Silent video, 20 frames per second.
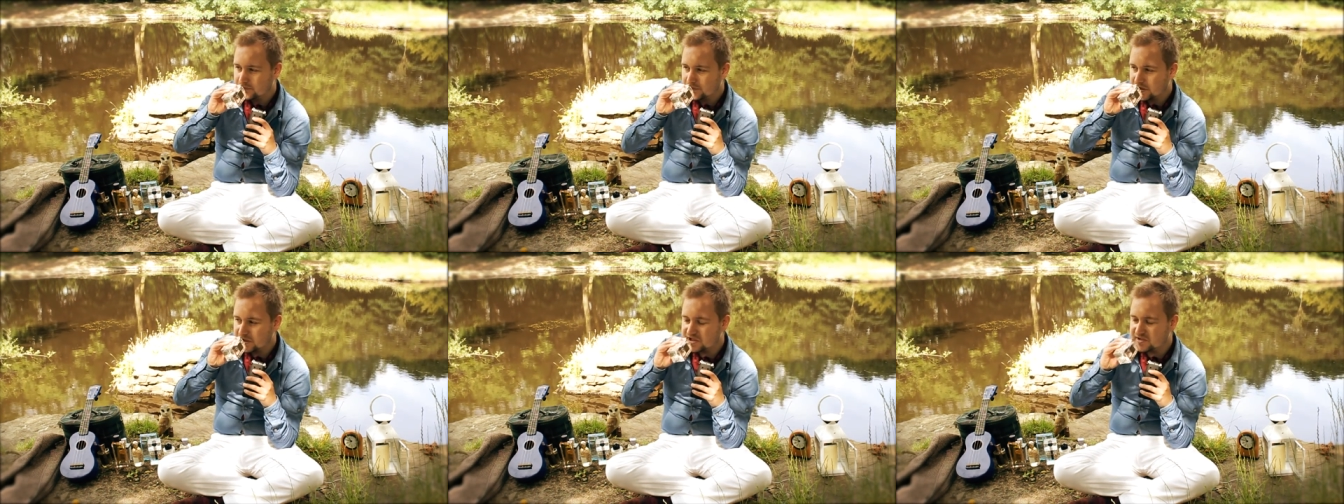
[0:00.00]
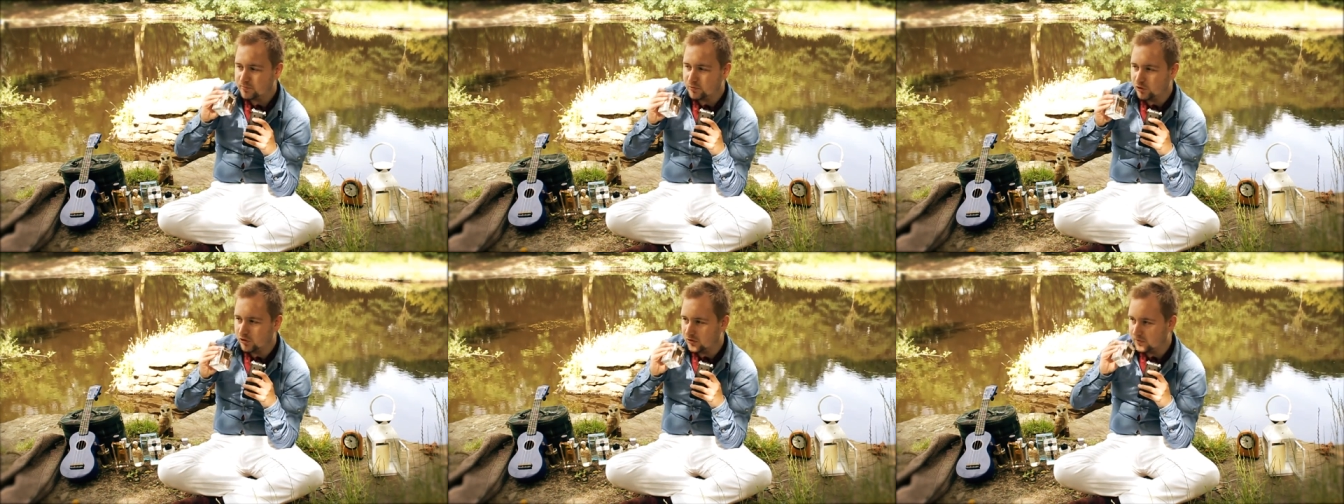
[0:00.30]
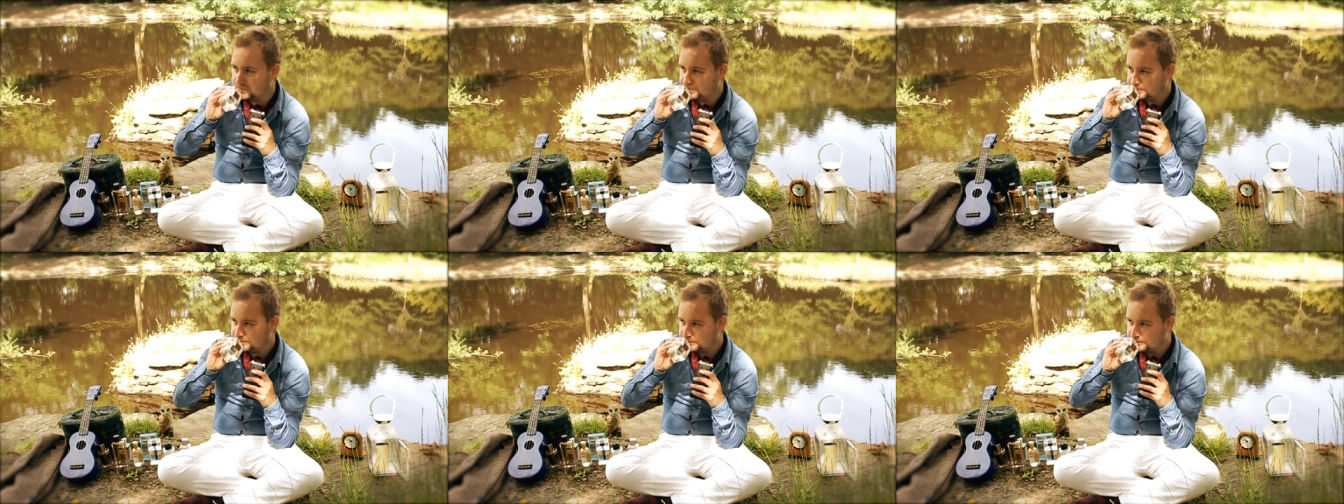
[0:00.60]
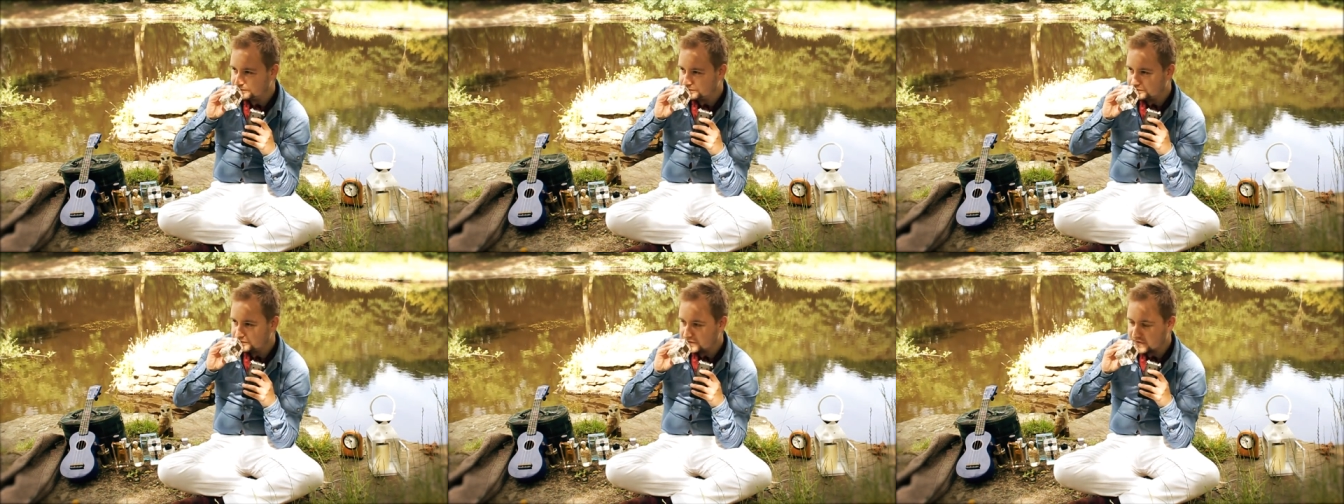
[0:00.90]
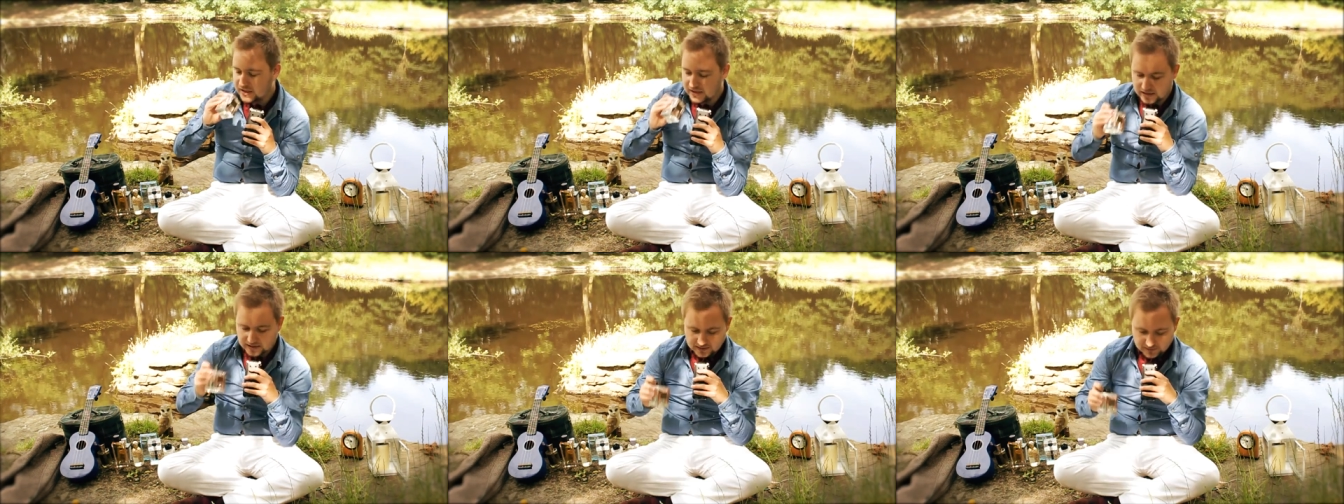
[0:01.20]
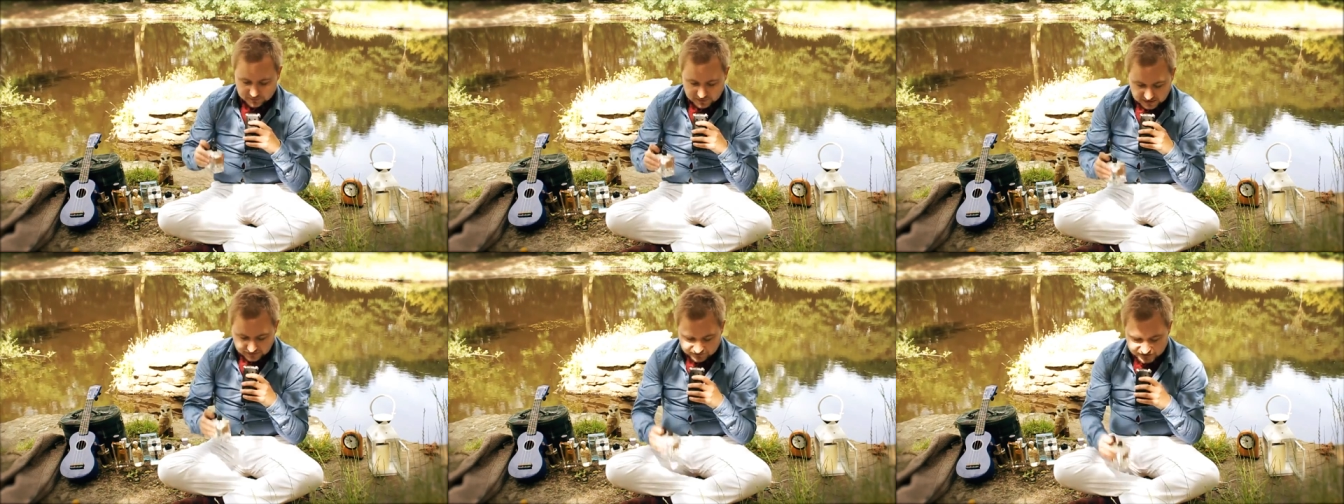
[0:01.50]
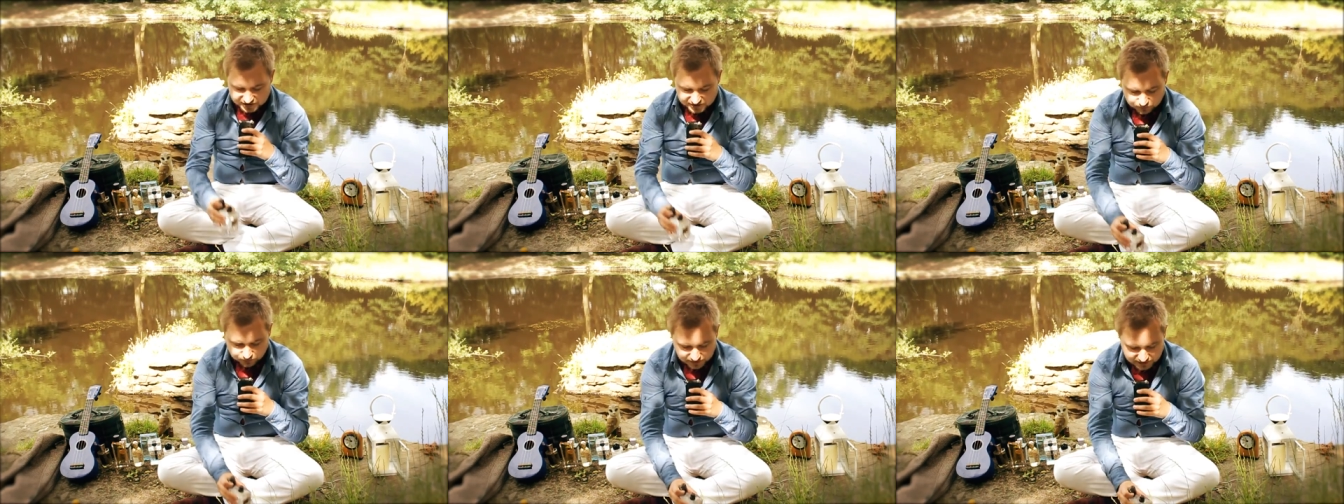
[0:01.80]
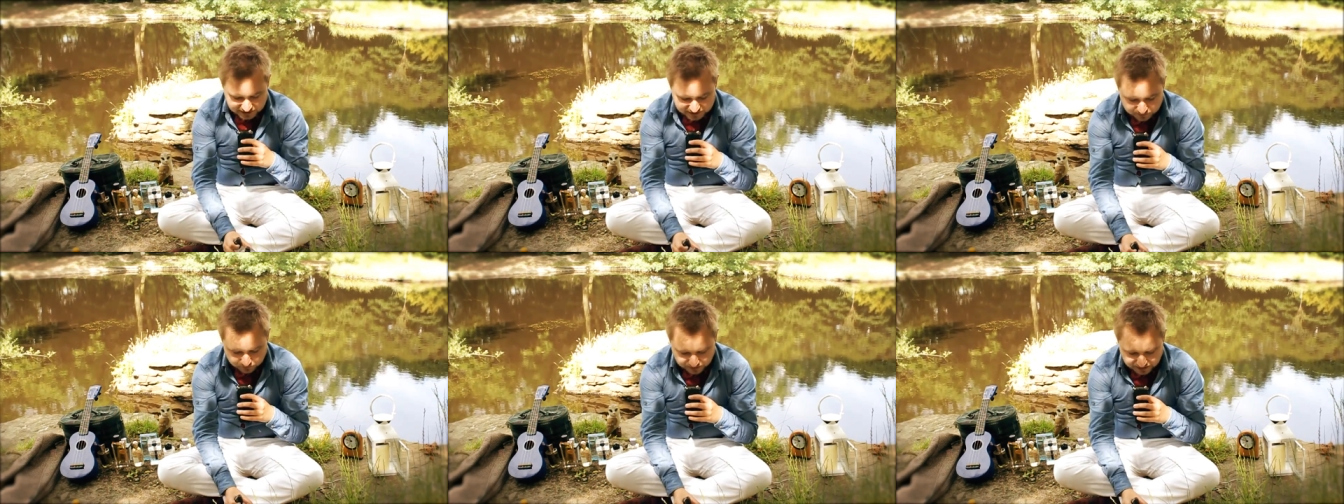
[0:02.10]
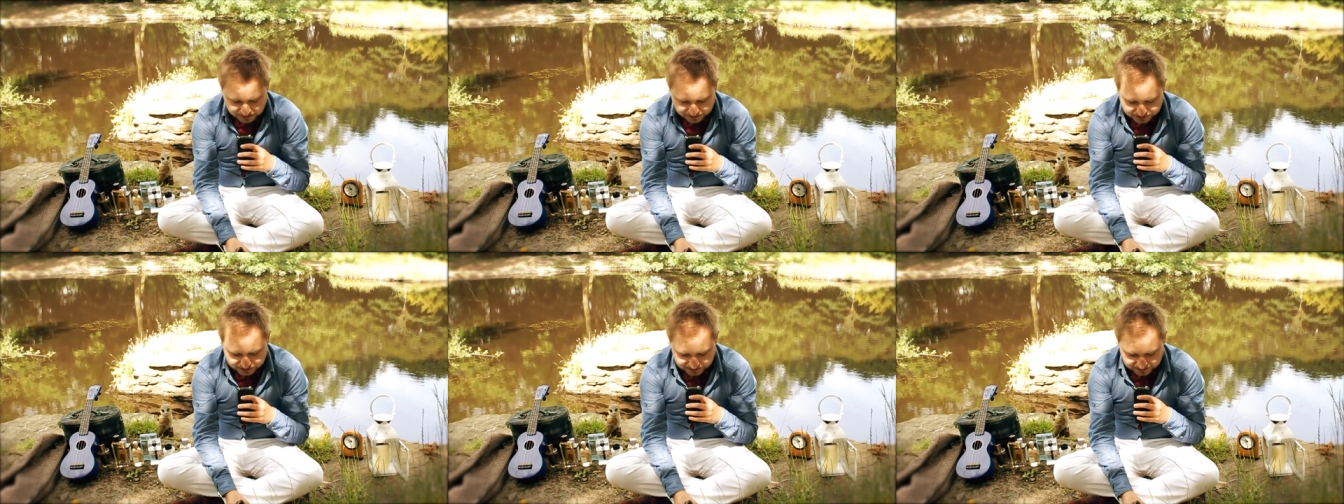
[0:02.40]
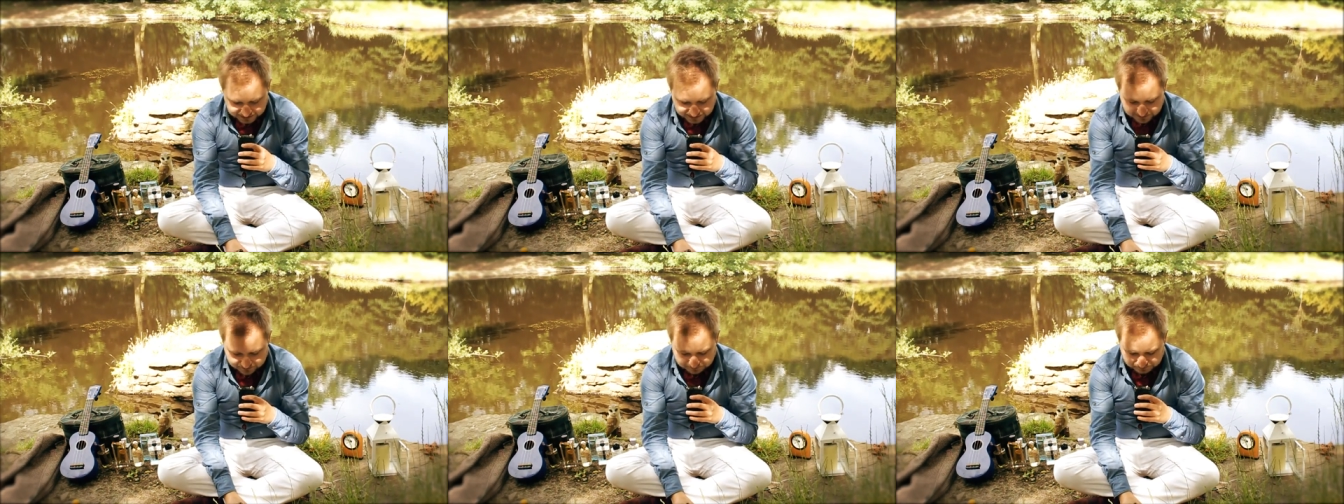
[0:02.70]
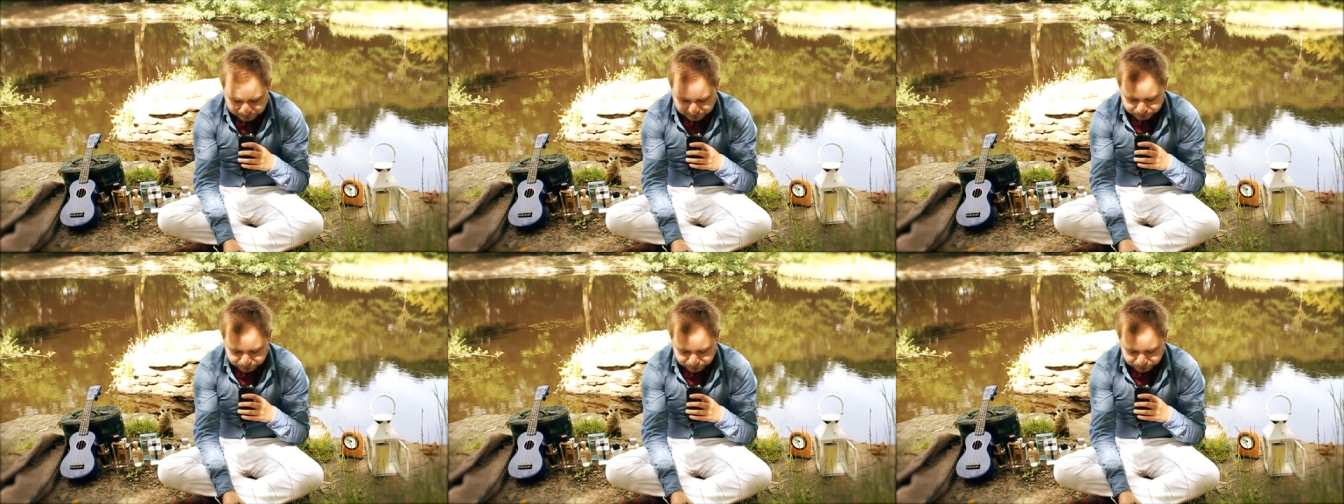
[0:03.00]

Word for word: Sport. Uh, I'm gonna have to spray this one actually.